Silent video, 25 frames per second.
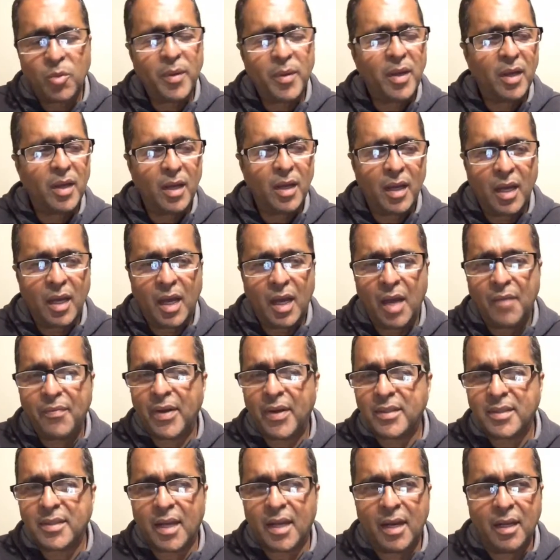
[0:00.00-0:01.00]
Scooby,
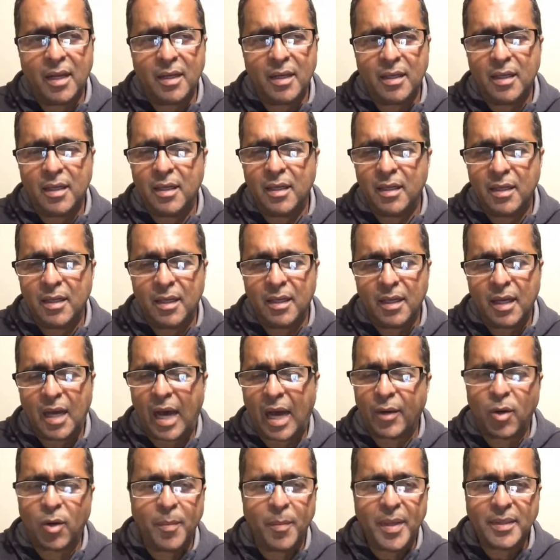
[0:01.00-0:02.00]
if I tell you,
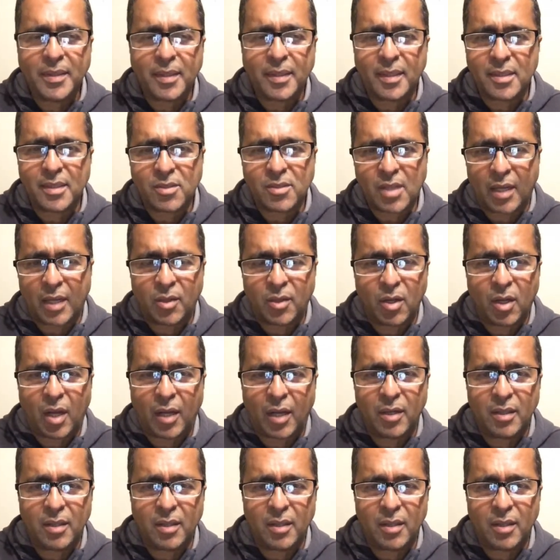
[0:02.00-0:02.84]
I don't mean to this.